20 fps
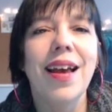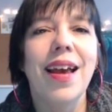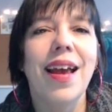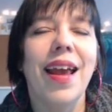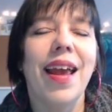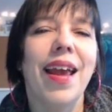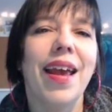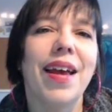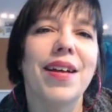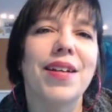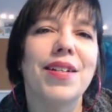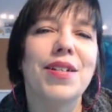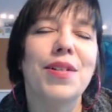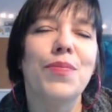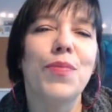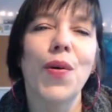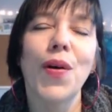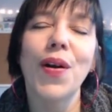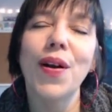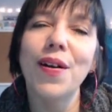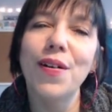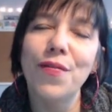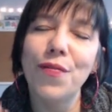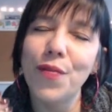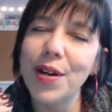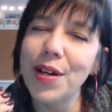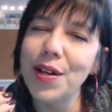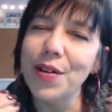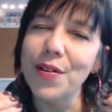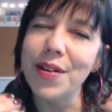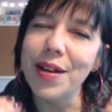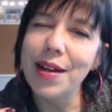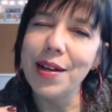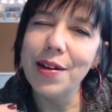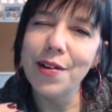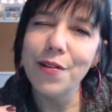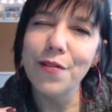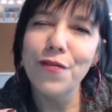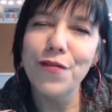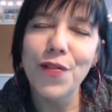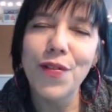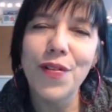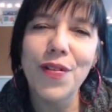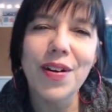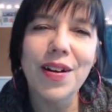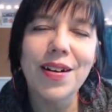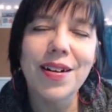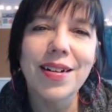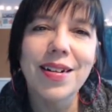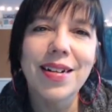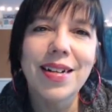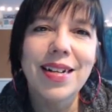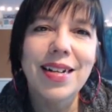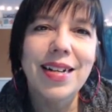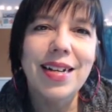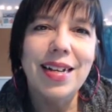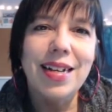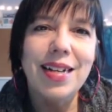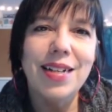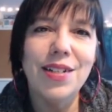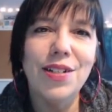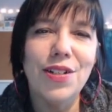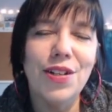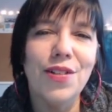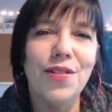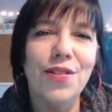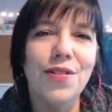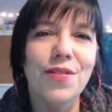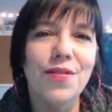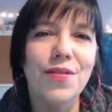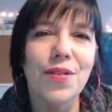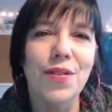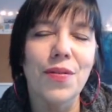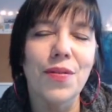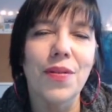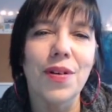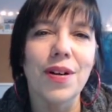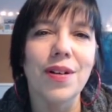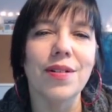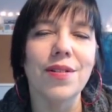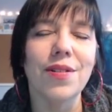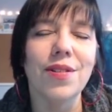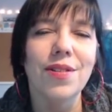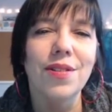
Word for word: and more of what you're here for into the world.